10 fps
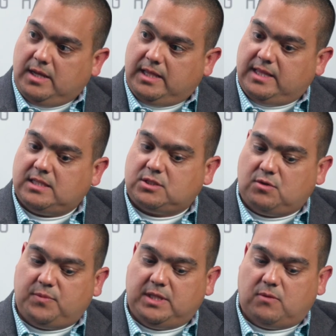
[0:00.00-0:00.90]
And that's
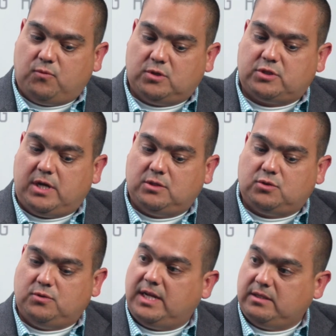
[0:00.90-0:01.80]
something that we're trying
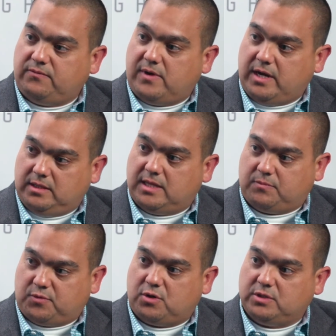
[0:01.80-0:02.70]
to identify in
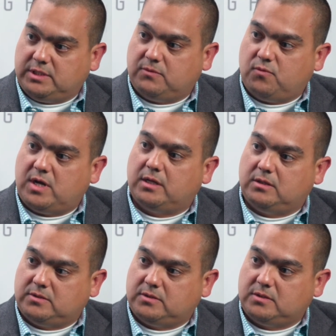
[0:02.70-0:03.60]
that project, what
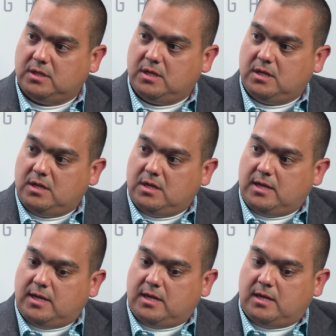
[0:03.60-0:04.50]
else
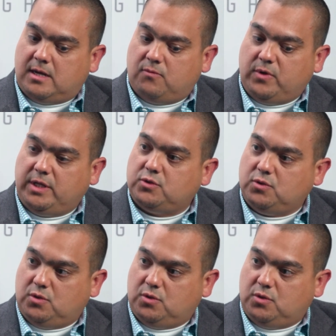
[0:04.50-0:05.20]
we need to